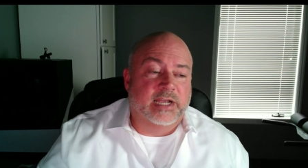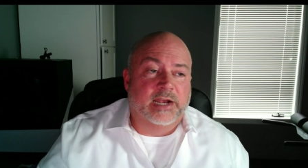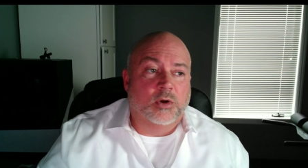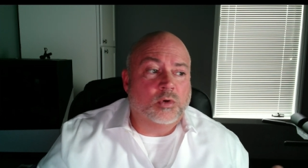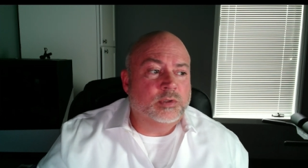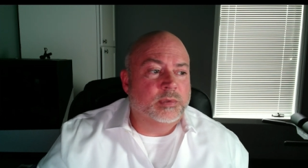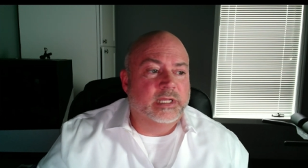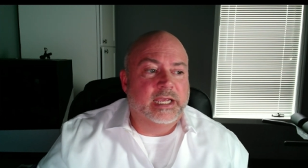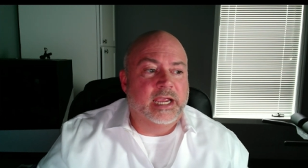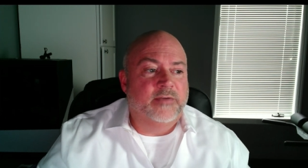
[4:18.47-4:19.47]
And
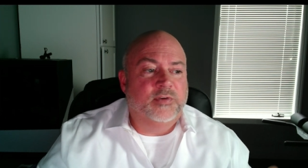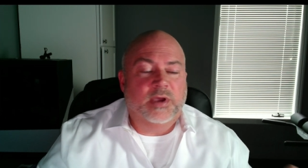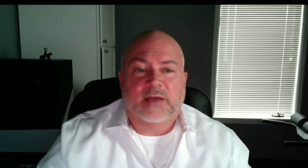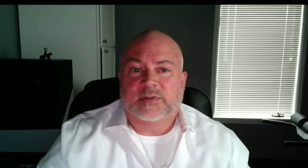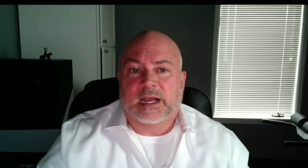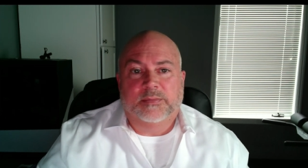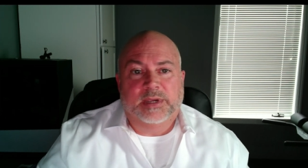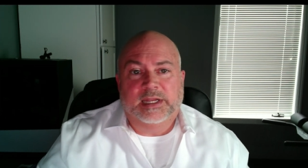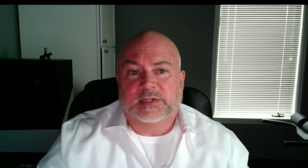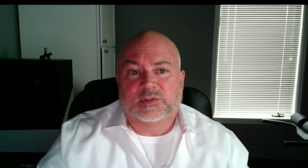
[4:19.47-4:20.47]
ultimately, if you have
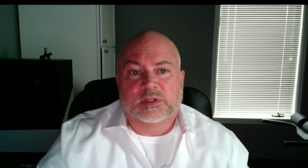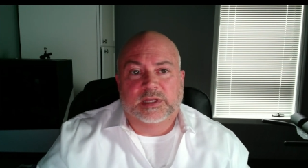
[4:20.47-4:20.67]
diabetes,